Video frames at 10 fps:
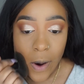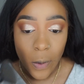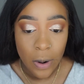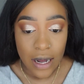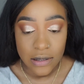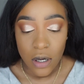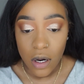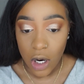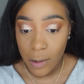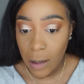where I
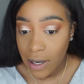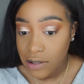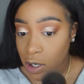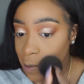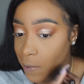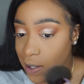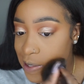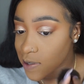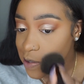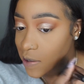talk all about my dog
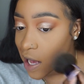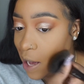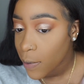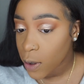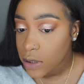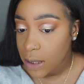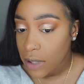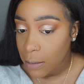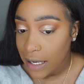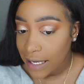because I post him
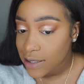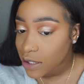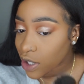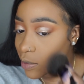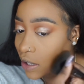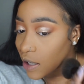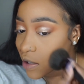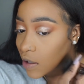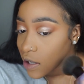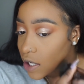on my Instagram a lot.